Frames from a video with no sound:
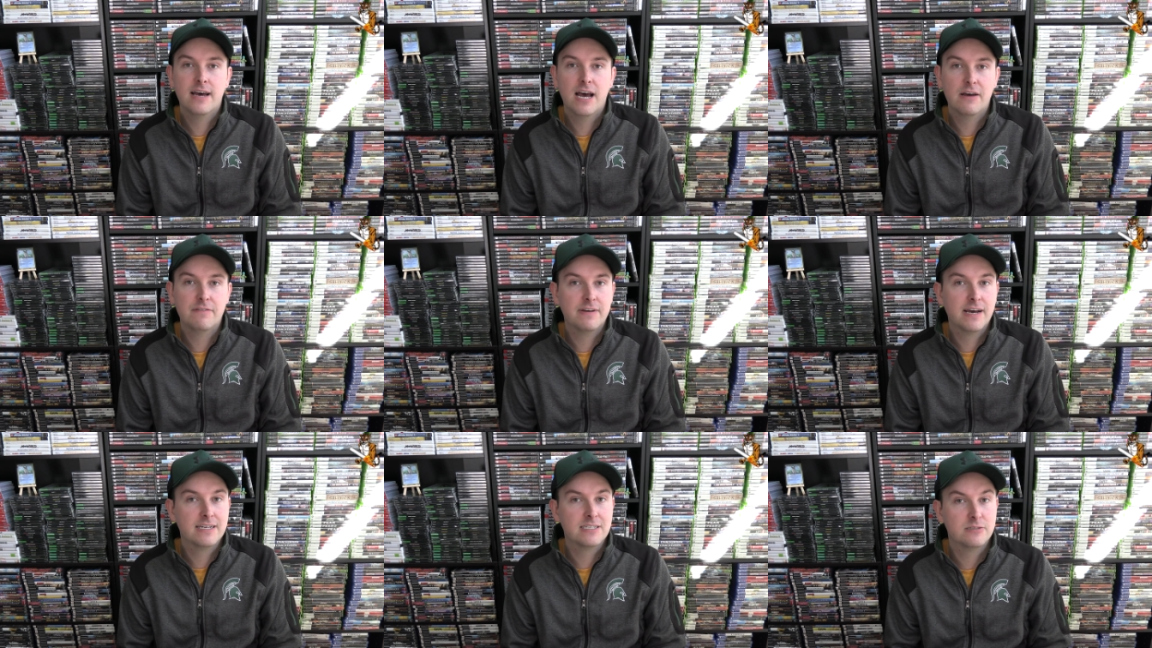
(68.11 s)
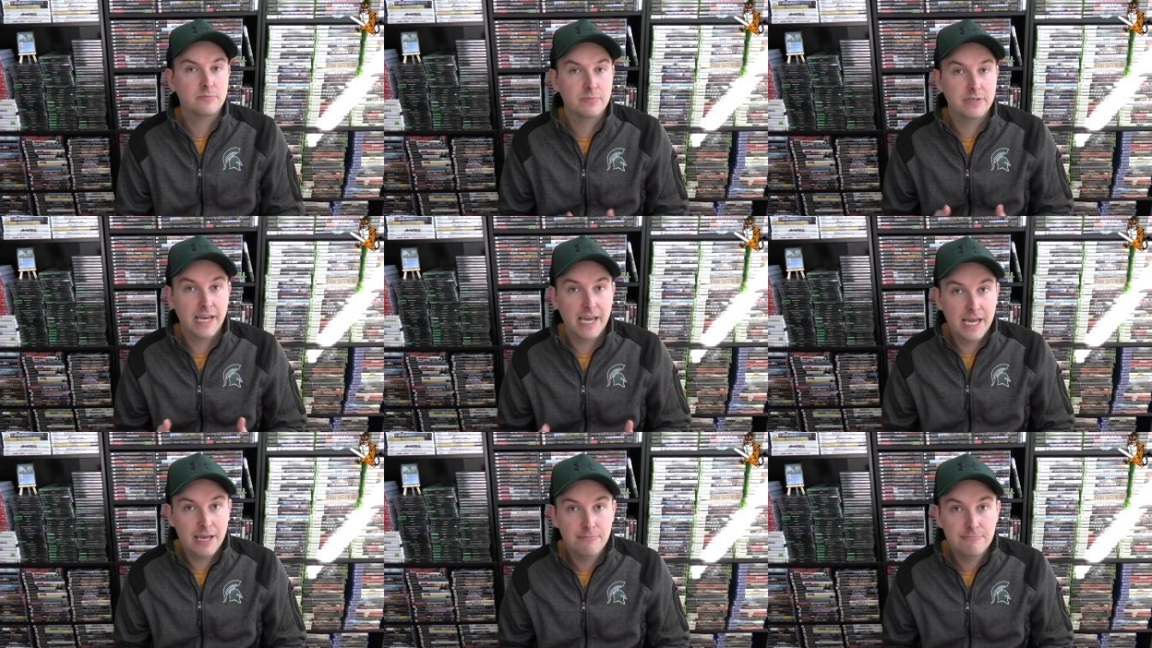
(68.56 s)
I've got some
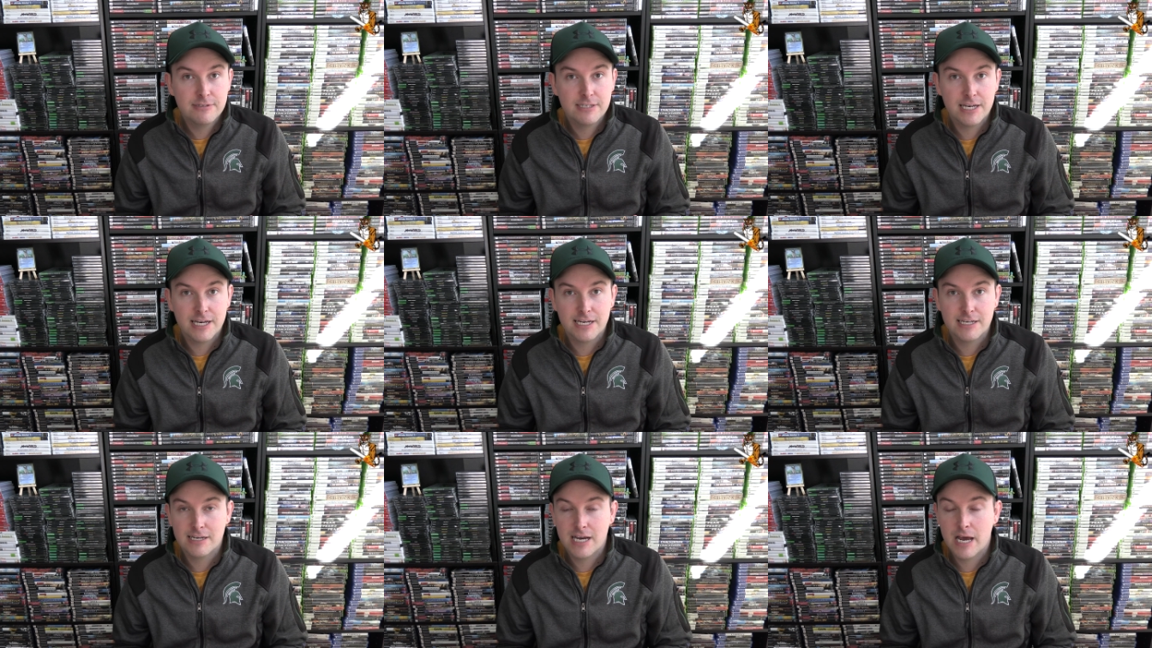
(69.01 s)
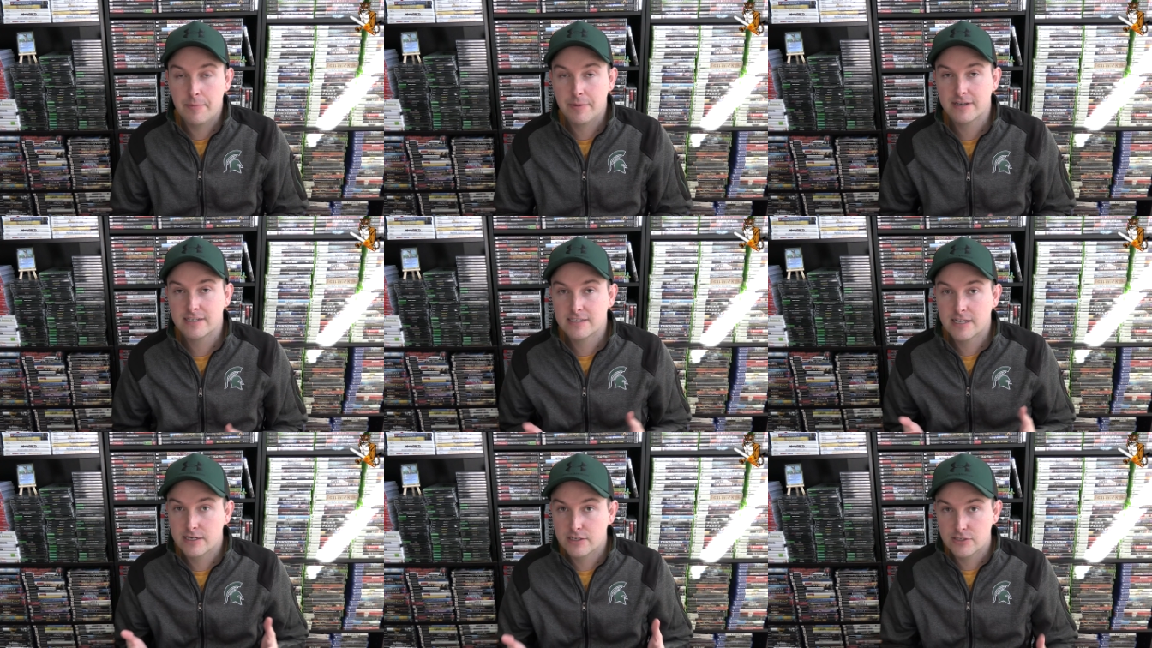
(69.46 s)
games that I'm
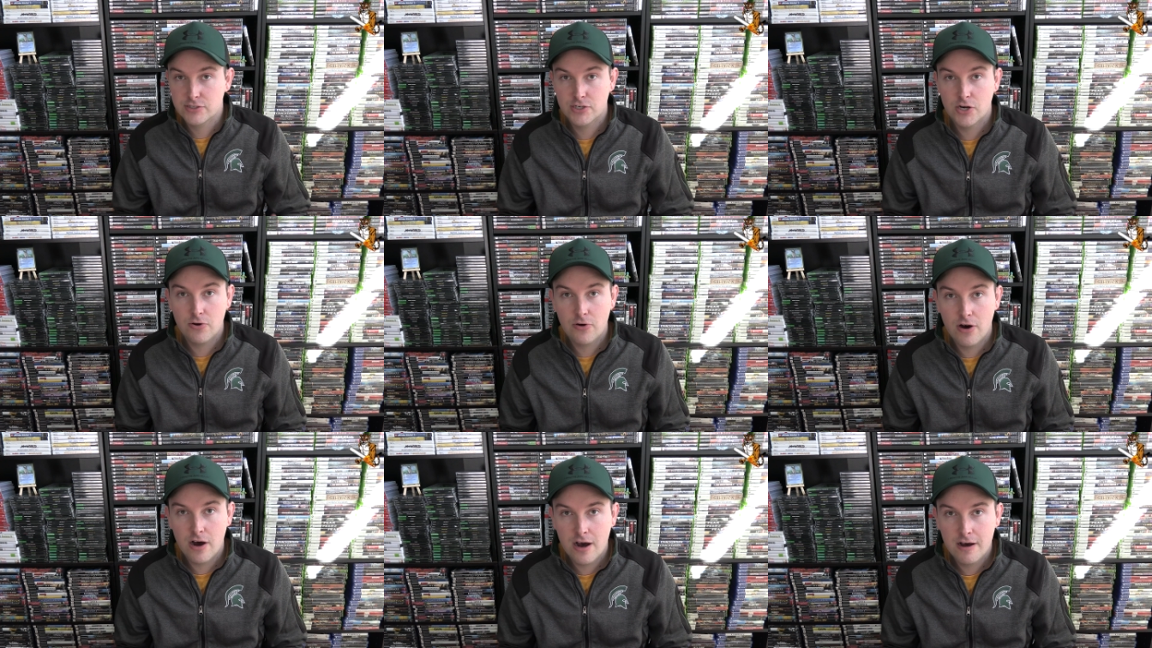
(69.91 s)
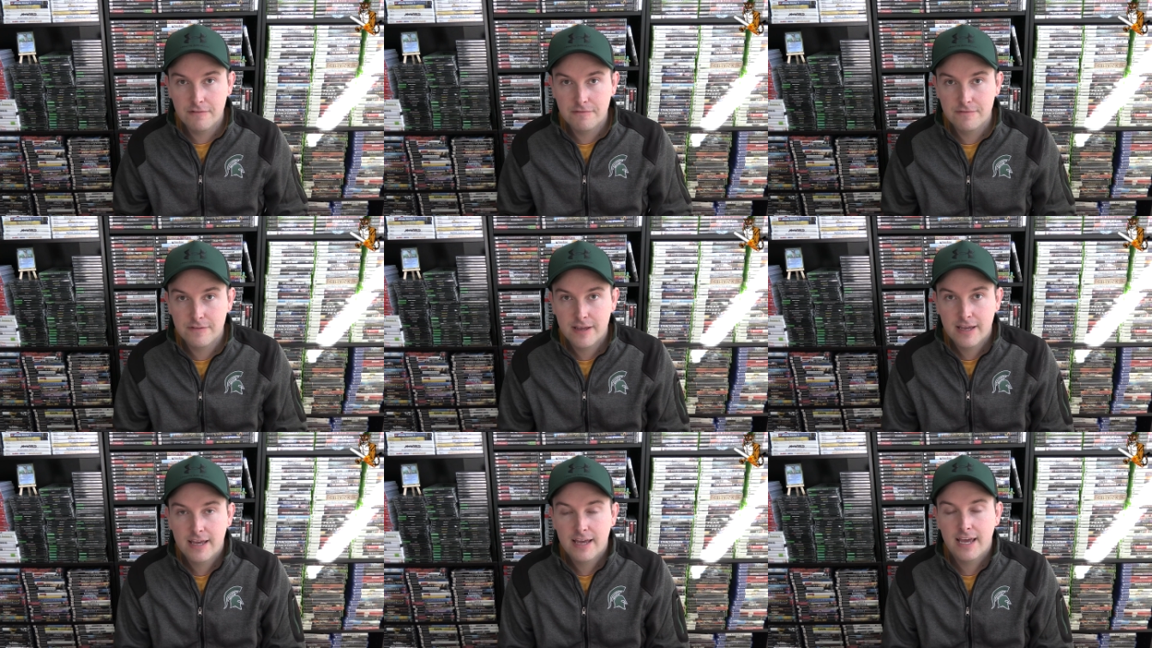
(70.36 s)
excited to show
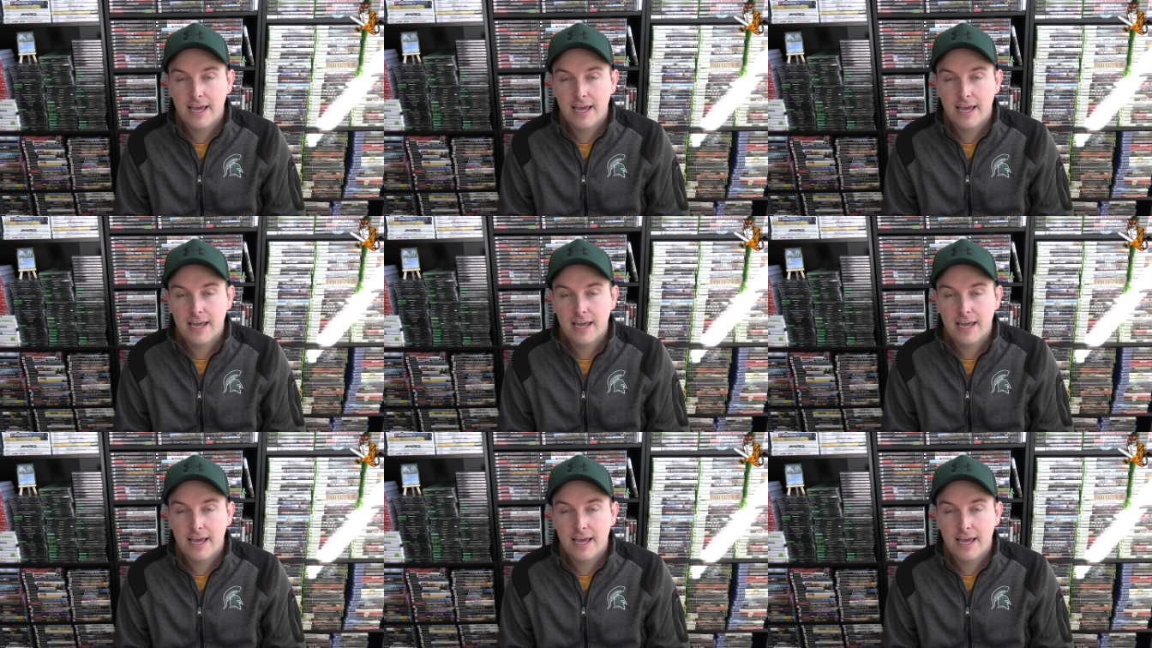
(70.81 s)
off,